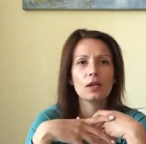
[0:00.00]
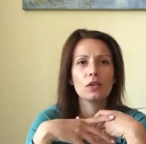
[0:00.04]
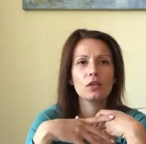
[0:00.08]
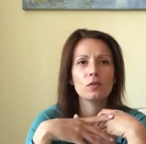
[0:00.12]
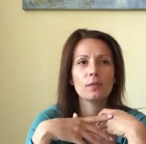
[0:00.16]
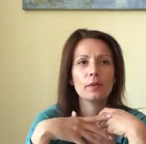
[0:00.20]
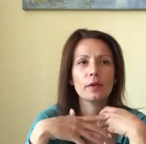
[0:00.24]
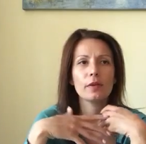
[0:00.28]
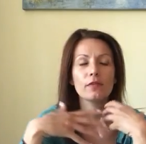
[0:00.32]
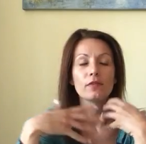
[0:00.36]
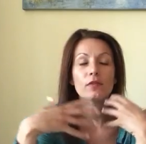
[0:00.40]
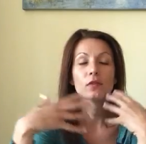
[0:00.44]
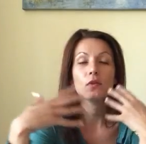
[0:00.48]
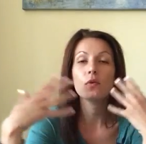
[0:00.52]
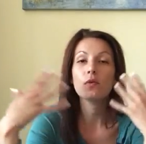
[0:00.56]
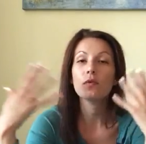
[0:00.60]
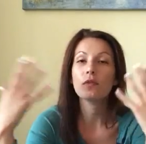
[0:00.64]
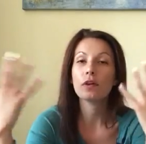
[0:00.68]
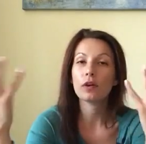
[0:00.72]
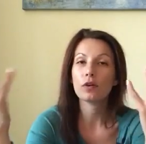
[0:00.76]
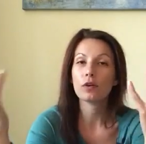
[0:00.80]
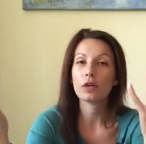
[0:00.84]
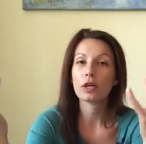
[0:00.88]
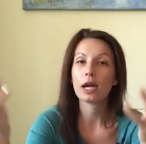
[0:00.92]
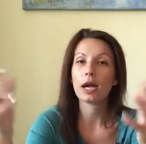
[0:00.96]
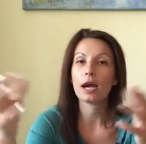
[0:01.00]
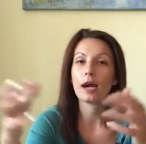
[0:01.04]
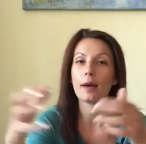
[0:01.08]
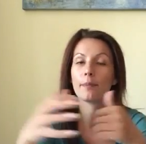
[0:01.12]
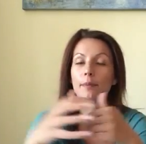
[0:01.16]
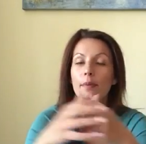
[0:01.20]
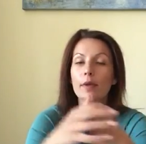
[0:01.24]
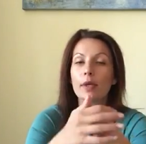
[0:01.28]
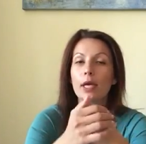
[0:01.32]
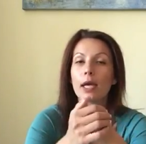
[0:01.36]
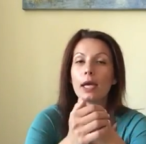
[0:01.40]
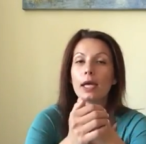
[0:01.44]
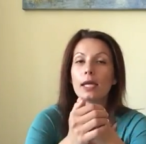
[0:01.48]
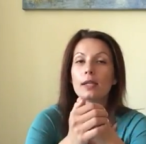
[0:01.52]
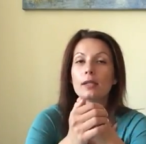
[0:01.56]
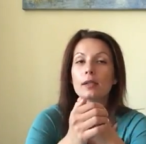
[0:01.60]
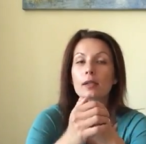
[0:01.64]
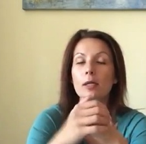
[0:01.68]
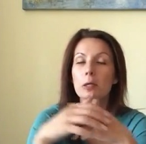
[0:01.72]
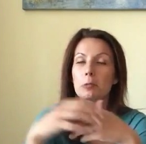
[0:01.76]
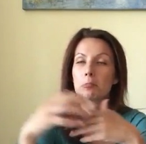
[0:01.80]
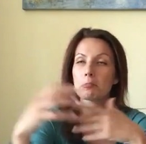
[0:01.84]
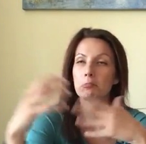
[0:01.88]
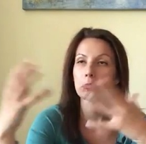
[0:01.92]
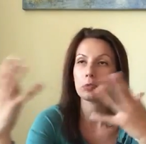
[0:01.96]
you may feel very happy, and
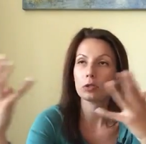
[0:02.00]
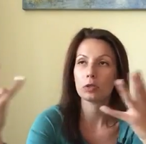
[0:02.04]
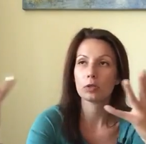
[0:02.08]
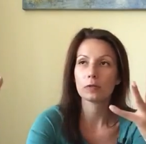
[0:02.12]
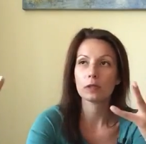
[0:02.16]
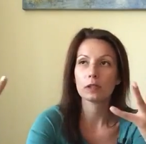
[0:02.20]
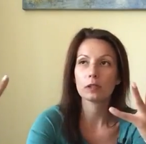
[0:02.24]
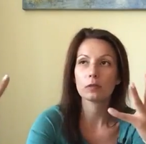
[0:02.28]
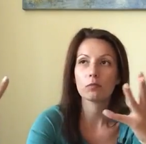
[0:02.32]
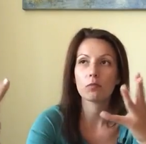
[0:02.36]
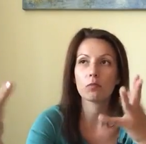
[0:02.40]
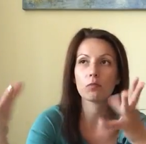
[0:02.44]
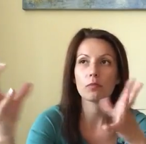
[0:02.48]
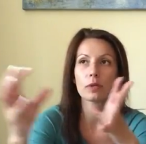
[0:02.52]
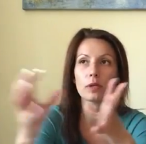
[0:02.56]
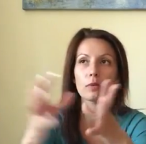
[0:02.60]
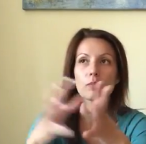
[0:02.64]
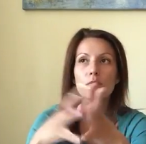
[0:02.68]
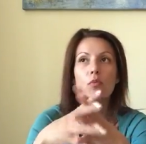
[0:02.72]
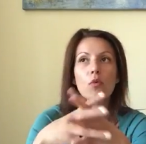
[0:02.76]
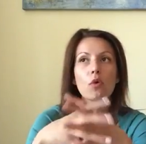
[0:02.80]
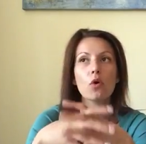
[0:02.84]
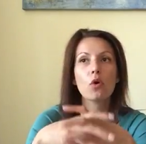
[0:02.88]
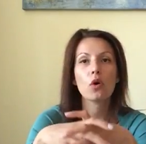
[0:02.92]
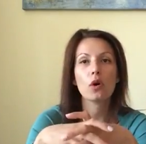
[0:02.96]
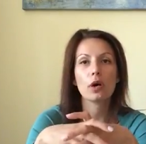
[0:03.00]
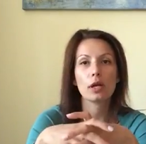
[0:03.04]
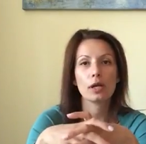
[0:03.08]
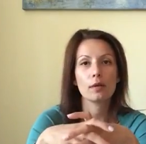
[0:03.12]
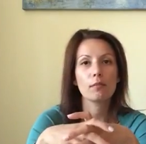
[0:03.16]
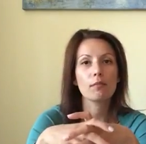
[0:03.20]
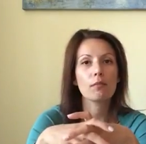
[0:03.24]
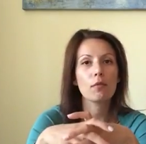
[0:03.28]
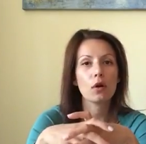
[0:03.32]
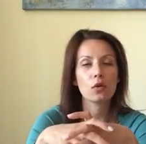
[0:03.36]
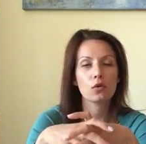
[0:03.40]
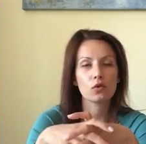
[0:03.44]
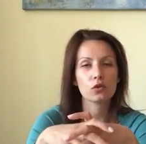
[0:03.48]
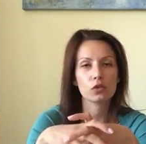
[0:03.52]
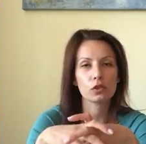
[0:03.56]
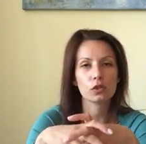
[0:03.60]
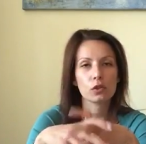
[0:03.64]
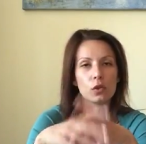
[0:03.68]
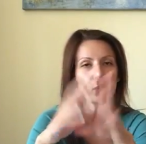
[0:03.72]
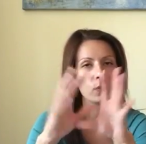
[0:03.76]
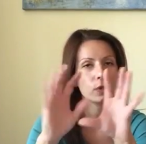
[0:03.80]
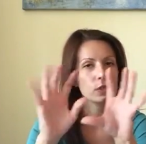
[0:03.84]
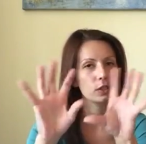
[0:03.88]
even be more emotional,